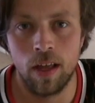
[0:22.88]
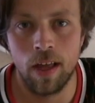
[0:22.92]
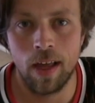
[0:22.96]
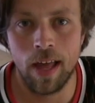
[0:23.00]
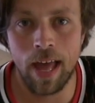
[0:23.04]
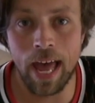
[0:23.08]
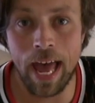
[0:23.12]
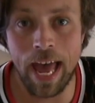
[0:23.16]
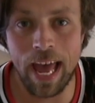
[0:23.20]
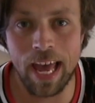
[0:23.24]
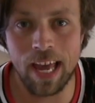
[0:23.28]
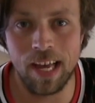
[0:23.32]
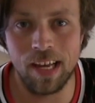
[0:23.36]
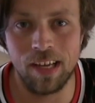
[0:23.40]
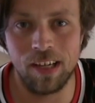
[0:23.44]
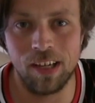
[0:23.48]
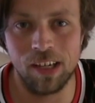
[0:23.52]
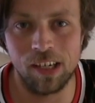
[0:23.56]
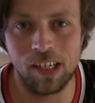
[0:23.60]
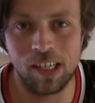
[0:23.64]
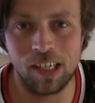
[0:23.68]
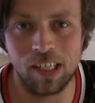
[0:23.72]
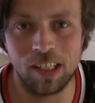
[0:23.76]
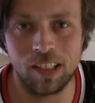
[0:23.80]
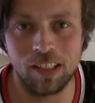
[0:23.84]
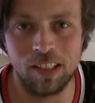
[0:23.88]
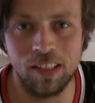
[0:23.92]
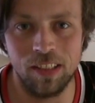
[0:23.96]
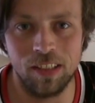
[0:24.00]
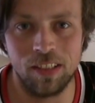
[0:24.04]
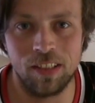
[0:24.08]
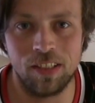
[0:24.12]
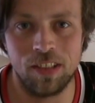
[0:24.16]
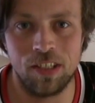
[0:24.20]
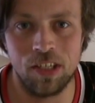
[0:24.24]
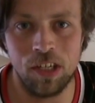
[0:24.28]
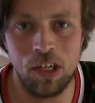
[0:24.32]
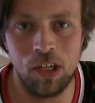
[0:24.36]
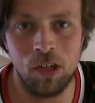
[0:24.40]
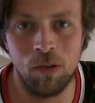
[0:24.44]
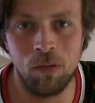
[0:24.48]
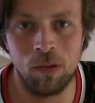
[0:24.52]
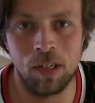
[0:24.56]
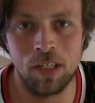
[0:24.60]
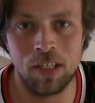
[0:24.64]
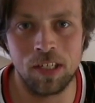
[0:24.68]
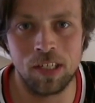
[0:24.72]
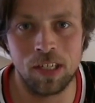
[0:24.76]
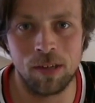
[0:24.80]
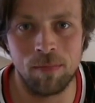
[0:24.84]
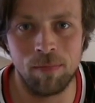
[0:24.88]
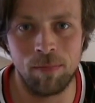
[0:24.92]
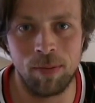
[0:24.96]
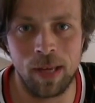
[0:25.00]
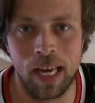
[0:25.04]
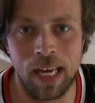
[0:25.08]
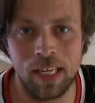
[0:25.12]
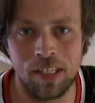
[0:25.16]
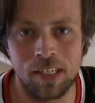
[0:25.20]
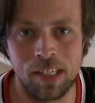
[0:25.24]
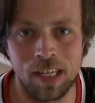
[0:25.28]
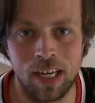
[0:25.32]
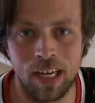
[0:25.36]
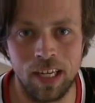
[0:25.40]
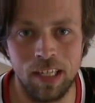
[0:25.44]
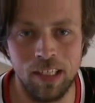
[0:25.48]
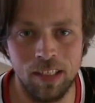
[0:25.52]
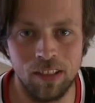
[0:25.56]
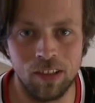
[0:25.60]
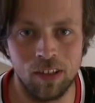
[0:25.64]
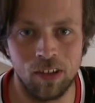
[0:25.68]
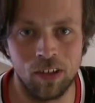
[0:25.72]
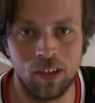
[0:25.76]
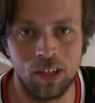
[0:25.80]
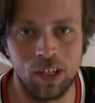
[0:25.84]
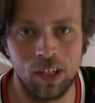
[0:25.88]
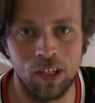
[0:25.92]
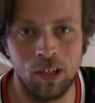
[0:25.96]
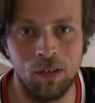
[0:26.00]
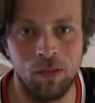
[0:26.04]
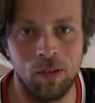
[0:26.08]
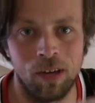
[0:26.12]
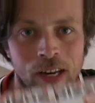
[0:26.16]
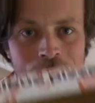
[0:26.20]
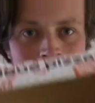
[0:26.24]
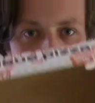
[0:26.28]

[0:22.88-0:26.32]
Hey girl, do you want some pizza or do you want